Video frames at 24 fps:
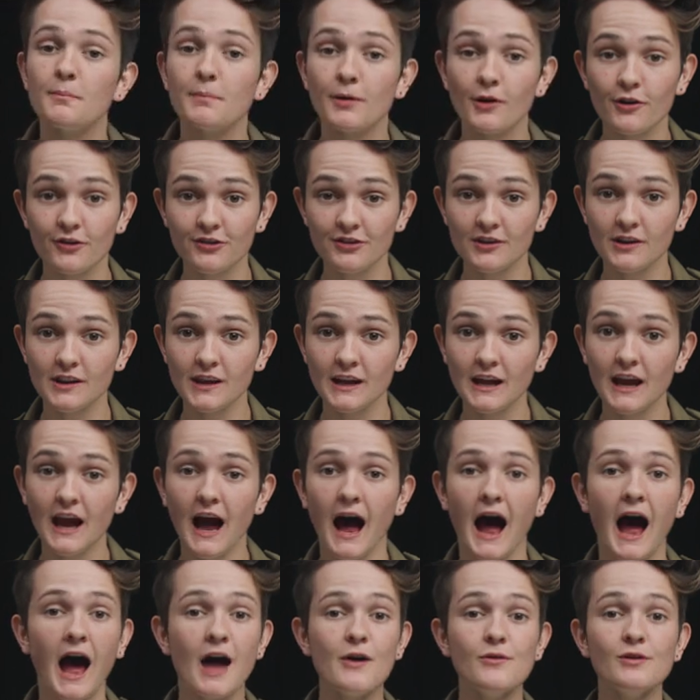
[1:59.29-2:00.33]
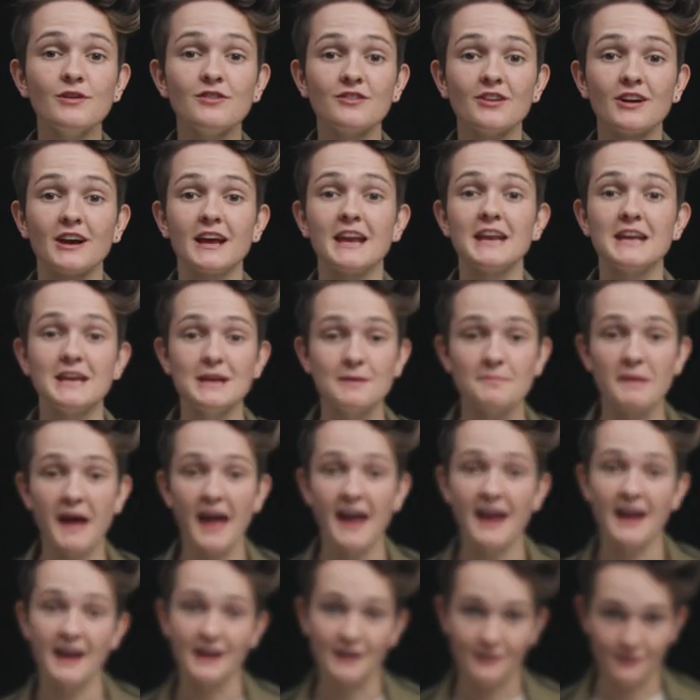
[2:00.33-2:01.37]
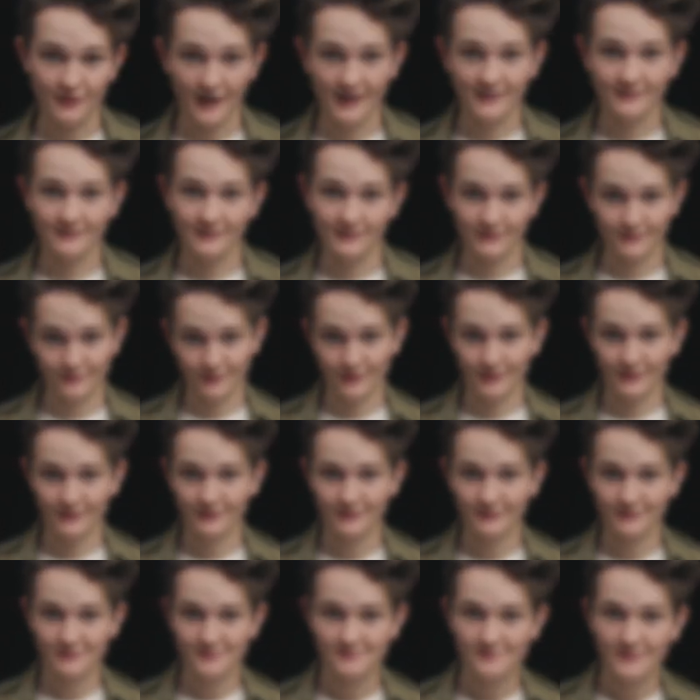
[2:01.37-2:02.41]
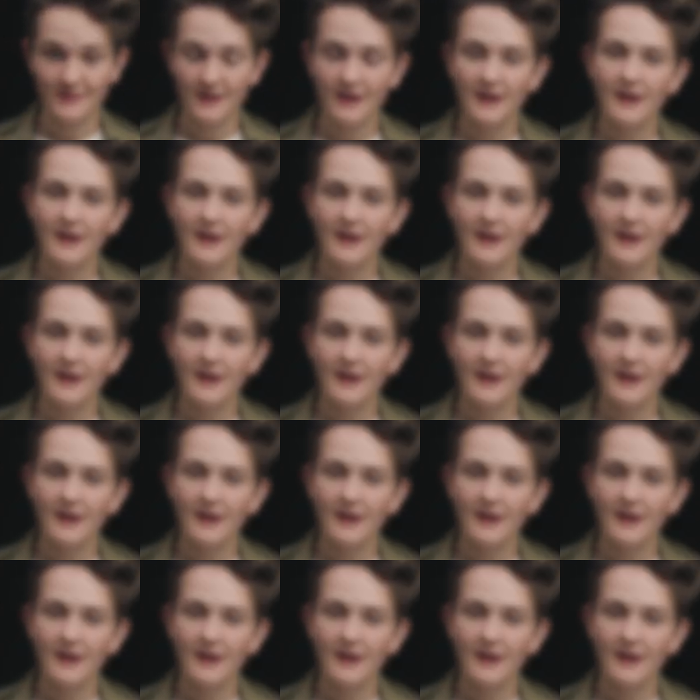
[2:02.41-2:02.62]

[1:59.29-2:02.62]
Personally, I always look at eBay and Craigslist first.